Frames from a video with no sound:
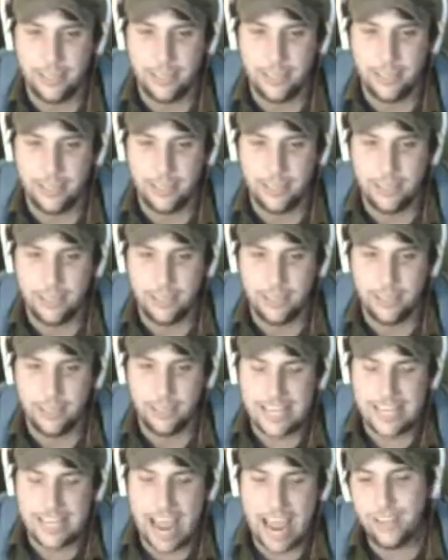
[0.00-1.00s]
Yeah.
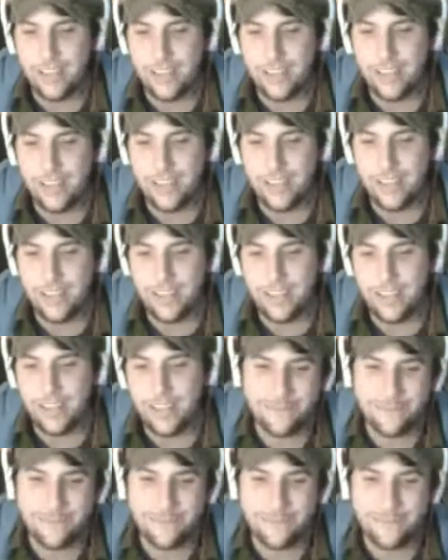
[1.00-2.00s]
When you're
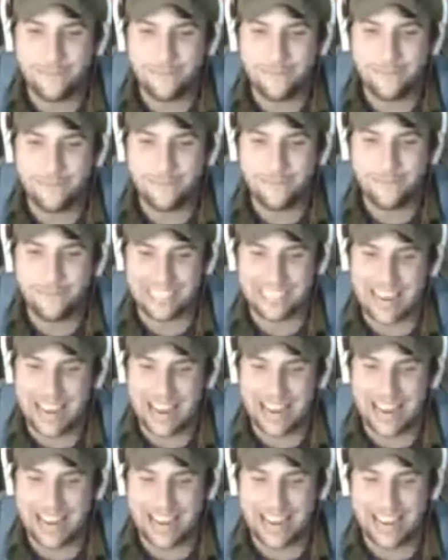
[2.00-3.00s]
working 14
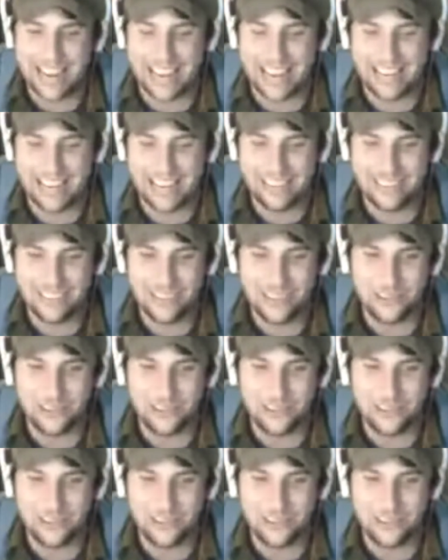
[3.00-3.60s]
hours a day and